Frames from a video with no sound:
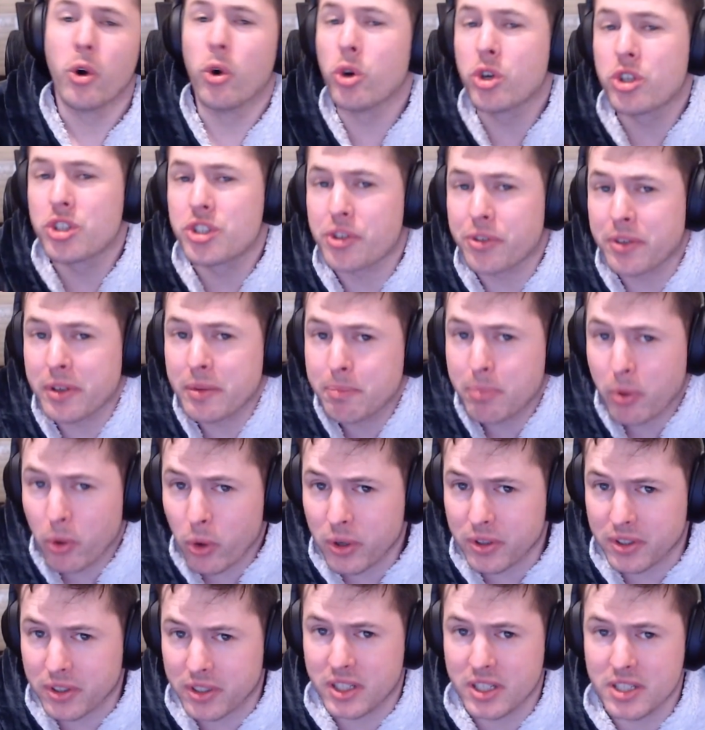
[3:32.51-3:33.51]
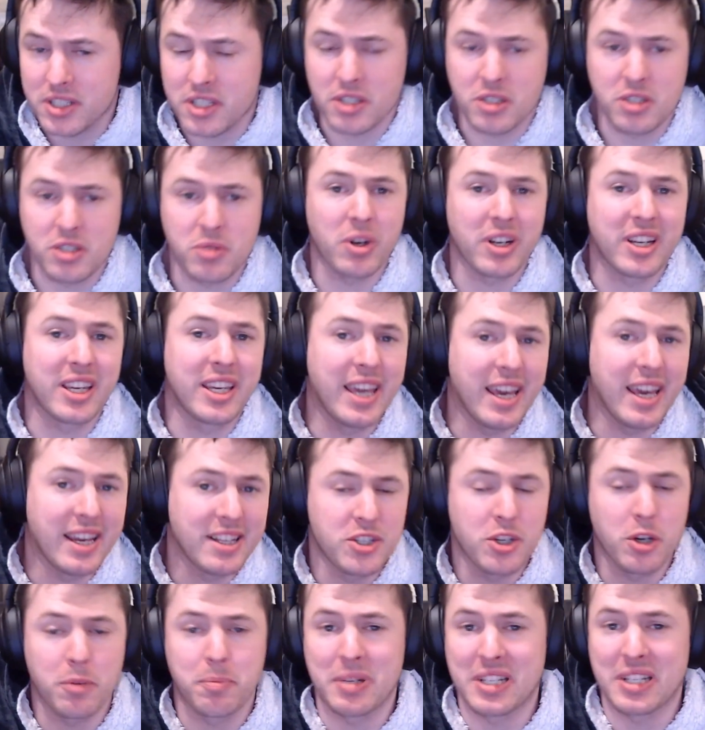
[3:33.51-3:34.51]
Hooks are important because it's what
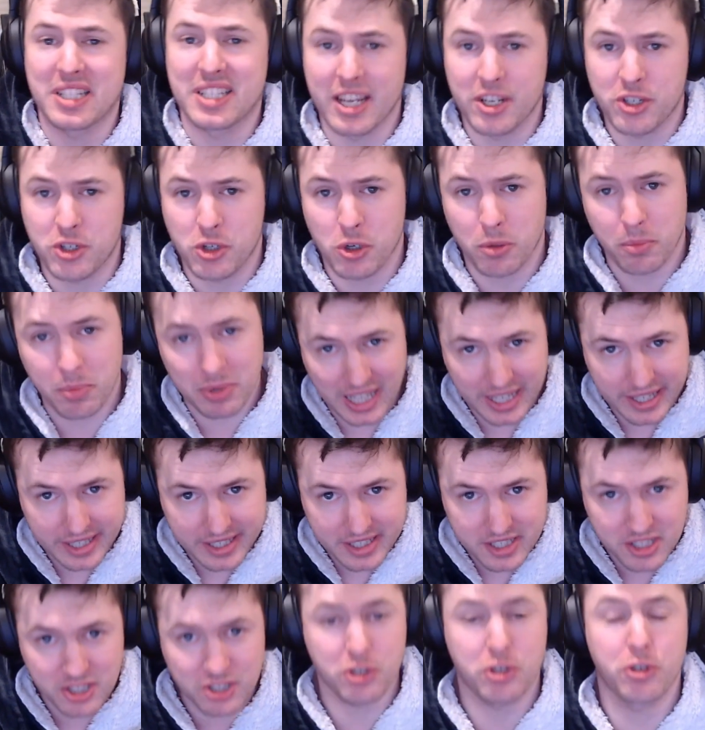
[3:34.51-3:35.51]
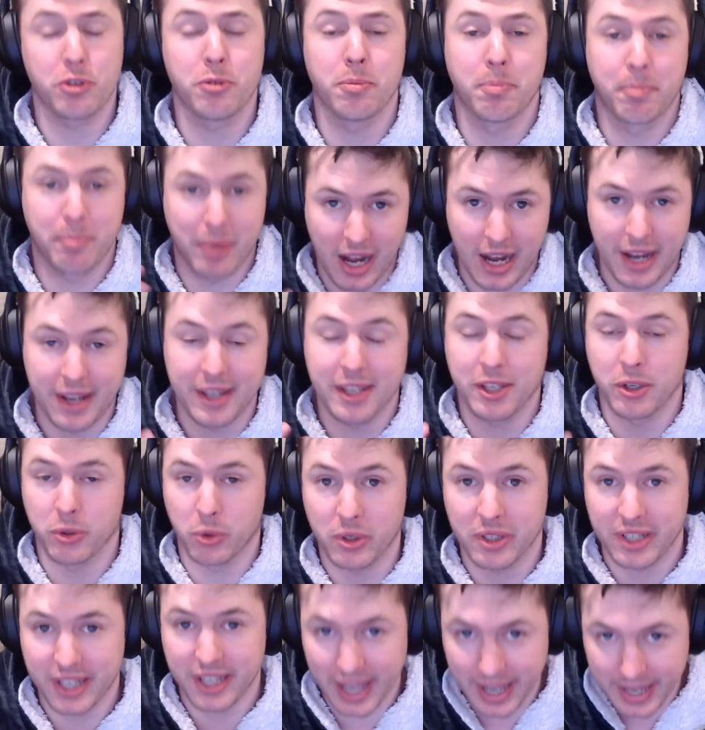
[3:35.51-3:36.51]
gets your potential players to buy
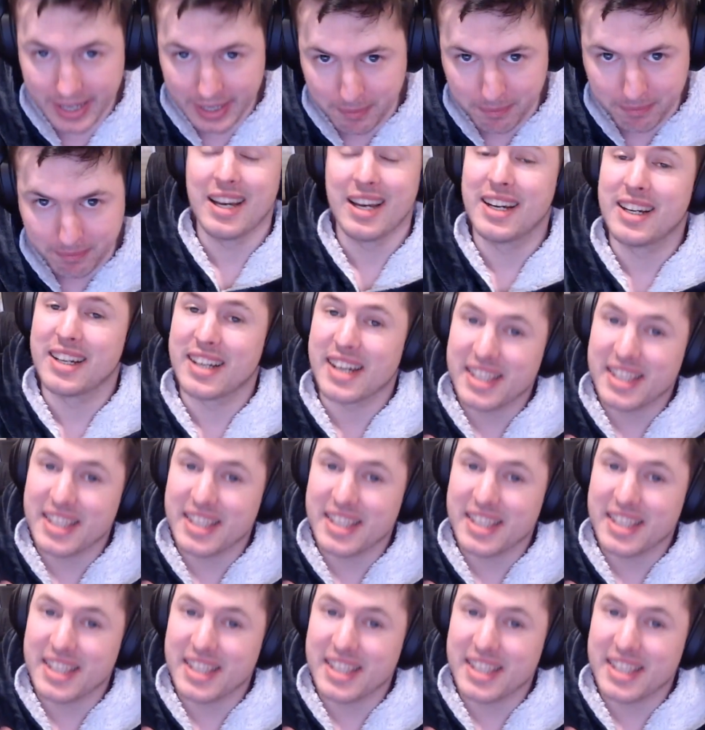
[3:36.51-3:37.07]
your game.